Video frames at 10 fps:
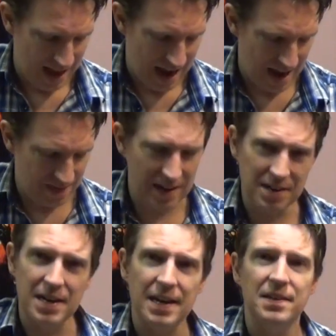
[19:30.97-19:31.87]
And then
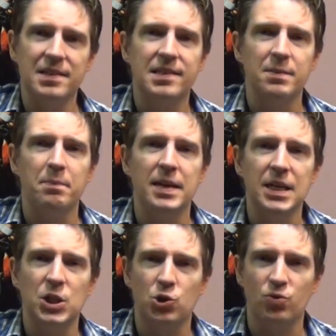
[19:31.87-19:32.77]
you get this
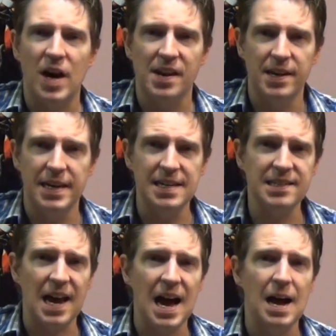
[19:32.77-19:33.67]
diminished run. It
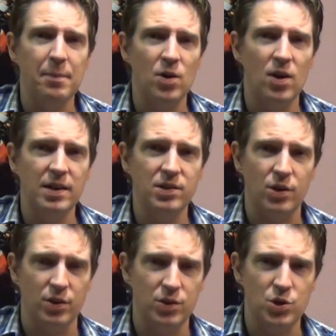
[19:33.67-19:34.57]
is harmonized
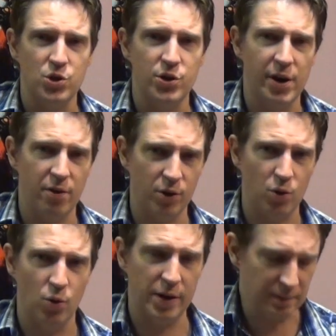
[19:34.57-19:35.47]
on the studio
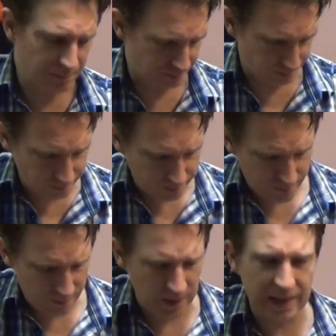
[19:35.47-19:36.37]
recording.
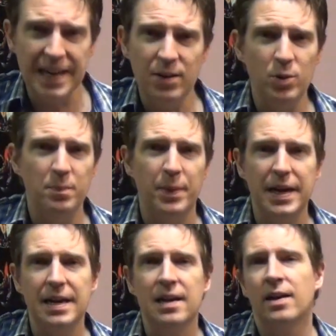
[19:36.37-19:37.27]
Here would
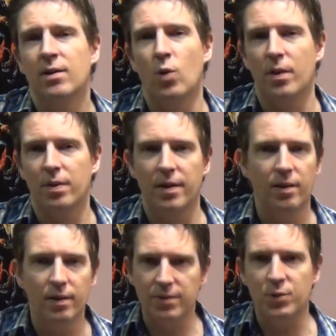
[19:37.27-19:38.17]
be what
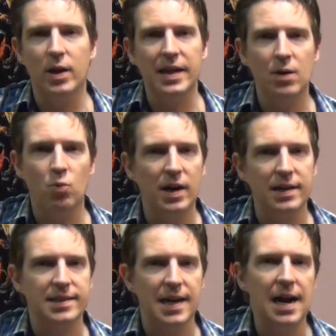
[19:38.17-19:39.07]
if you only had one
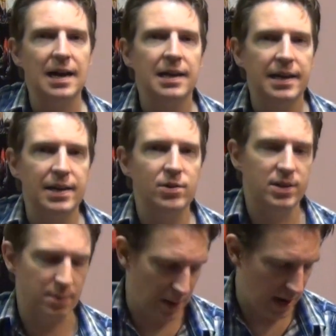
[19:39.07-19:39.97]
guitar,
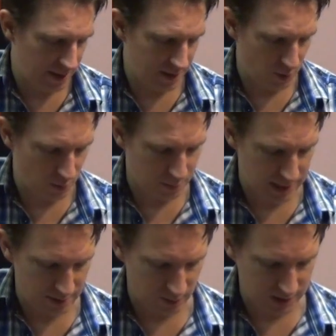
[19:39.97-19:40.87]
here's the part that you would
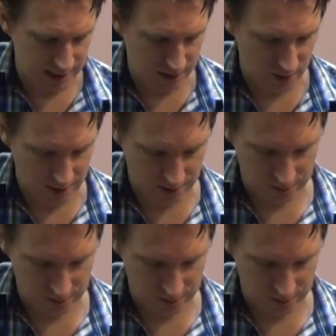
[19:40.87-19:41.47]
play would sound like.